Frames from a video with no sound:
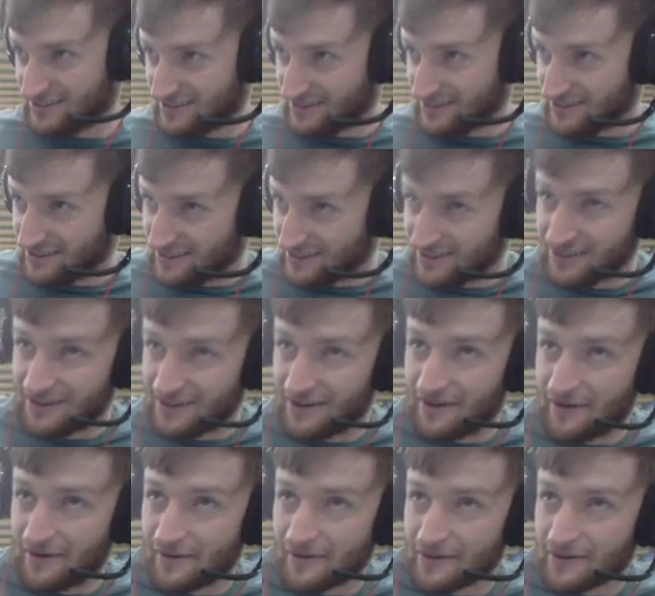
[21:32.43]

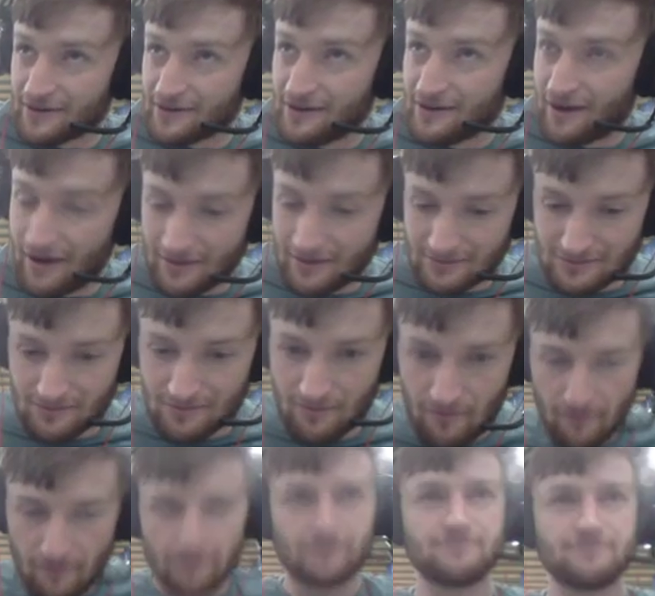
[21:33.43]
I
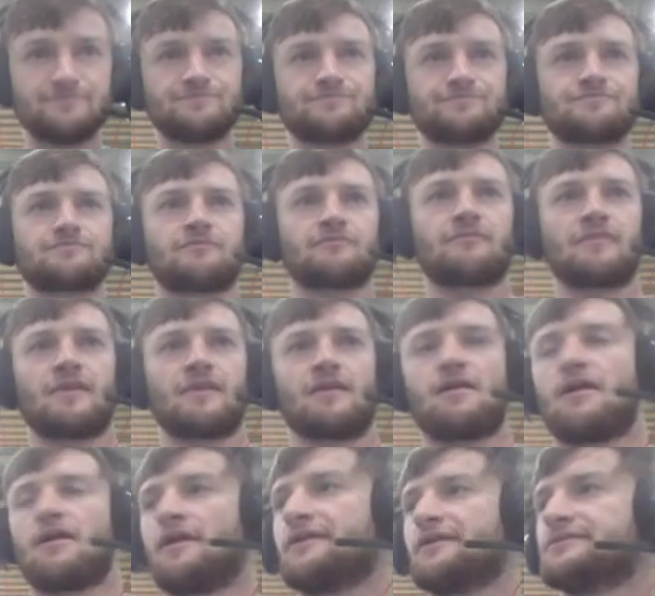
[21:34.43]
wonder. It's very
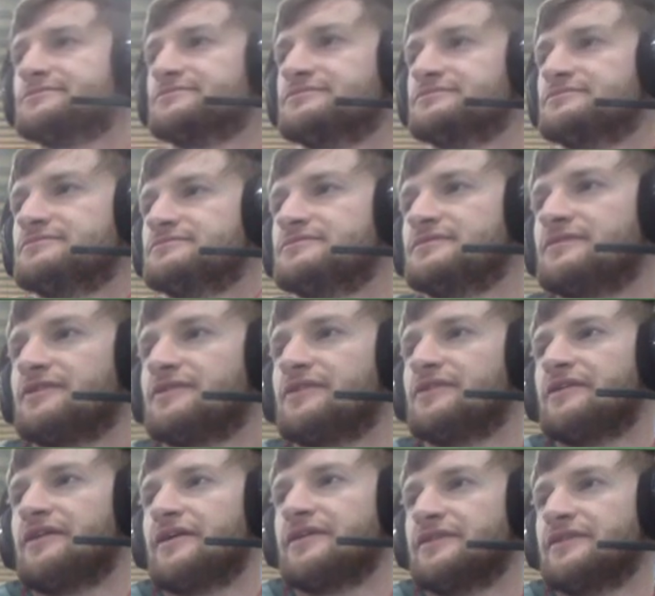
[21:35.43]
unusual to see a man with
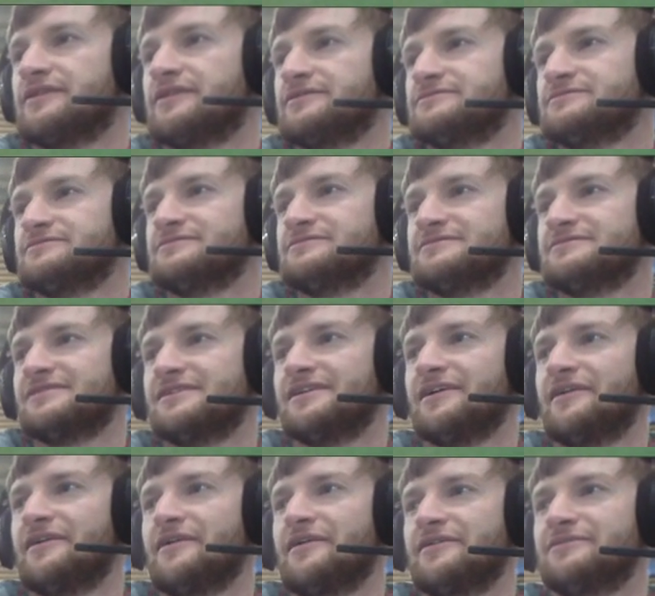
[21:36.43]
bigger calves and
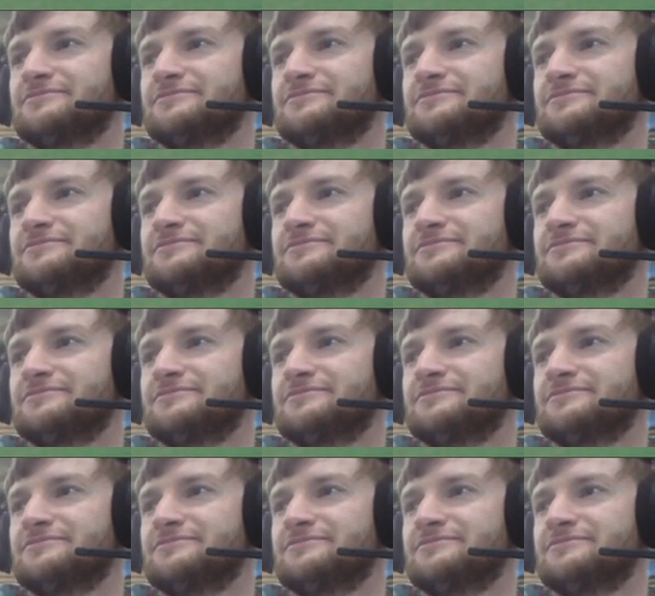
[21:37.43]
thighs.